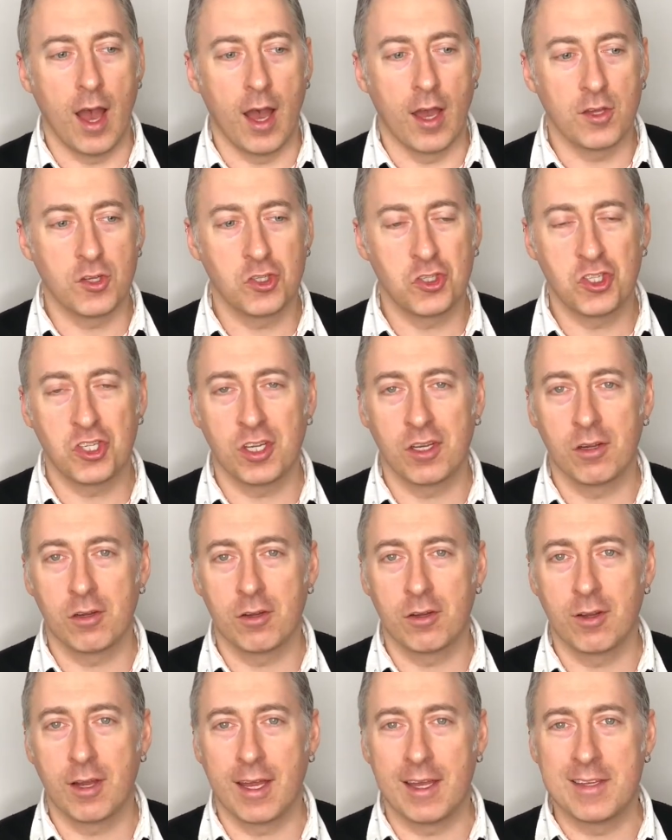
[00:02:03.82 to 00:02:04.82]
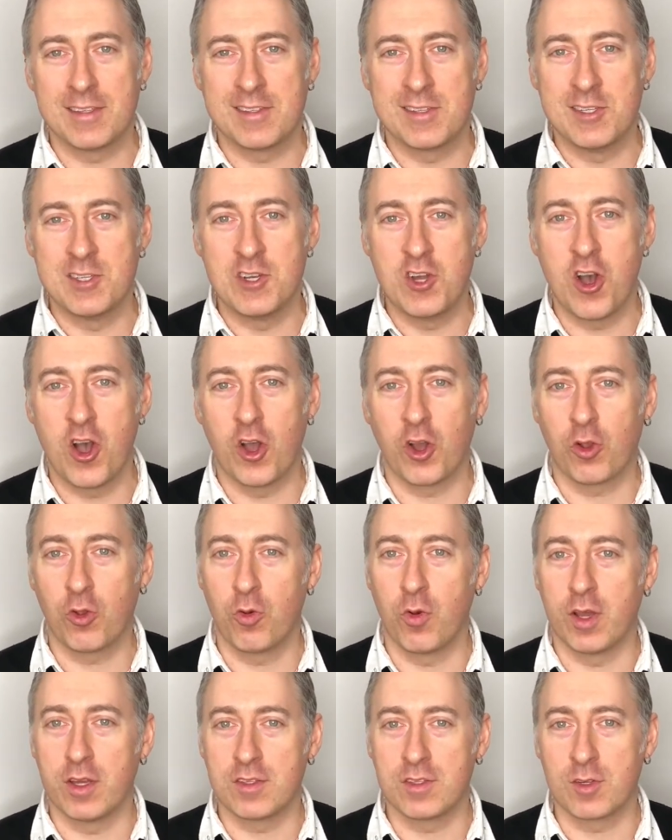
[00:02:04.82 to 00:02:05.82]
Scheer is not
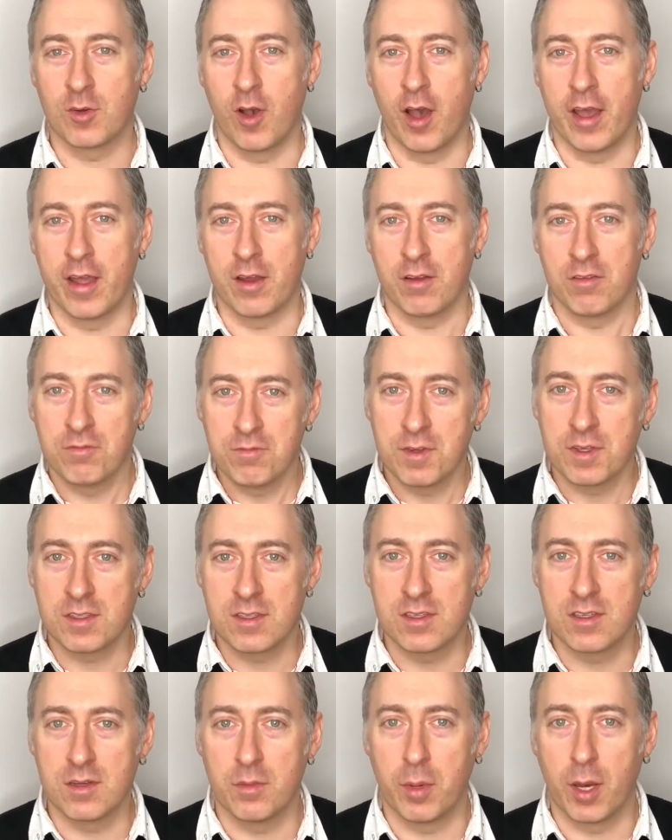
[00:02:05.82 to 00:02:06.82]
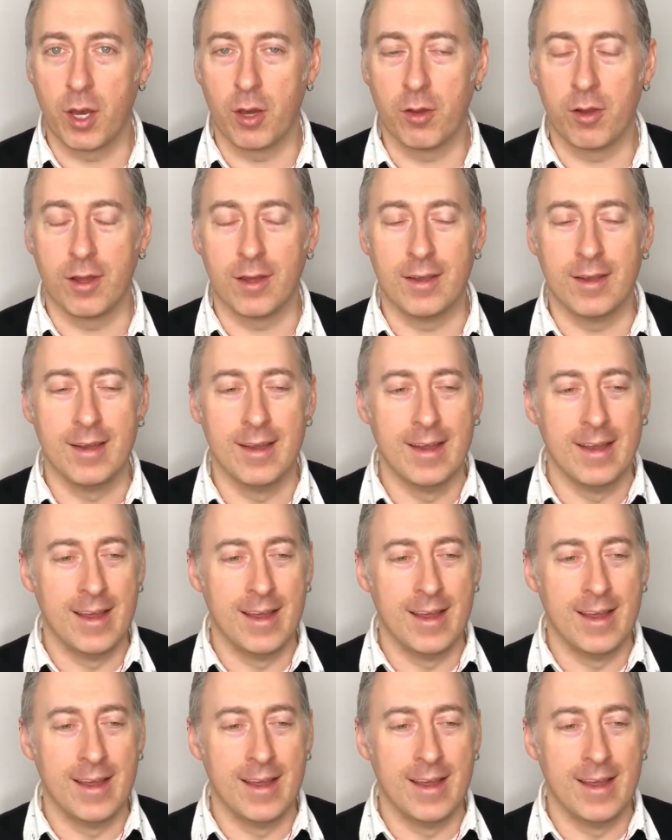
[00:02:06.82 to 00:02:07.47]
quite so iron-fisted about it,